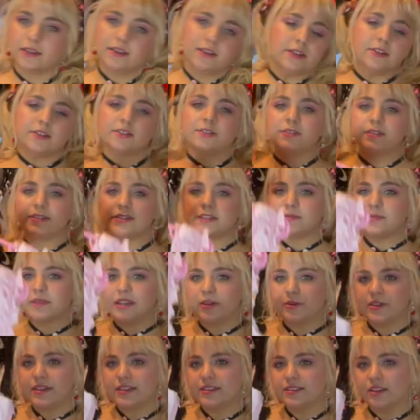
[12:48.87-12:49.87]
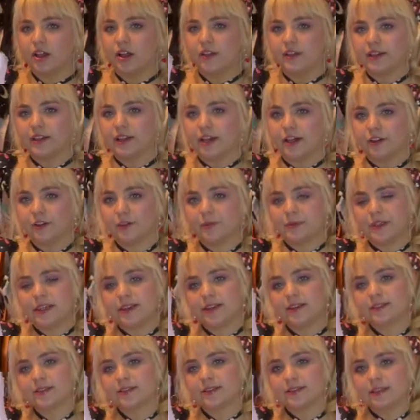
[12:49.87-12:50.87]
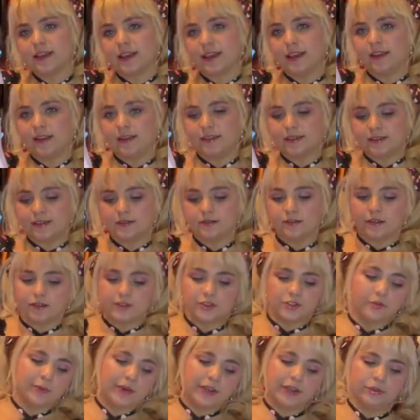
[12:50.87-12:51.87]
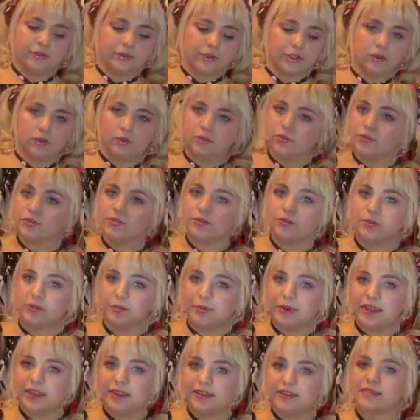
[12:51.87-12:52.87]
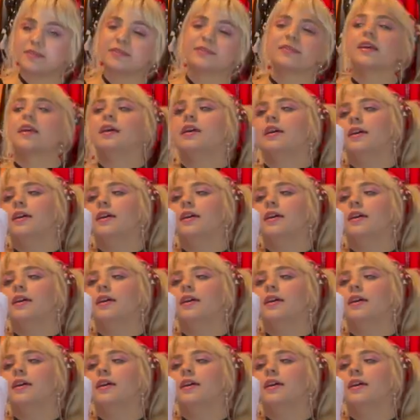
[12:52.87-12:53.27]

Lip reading: So this is my only solid color piece, and this is also my only old school piece.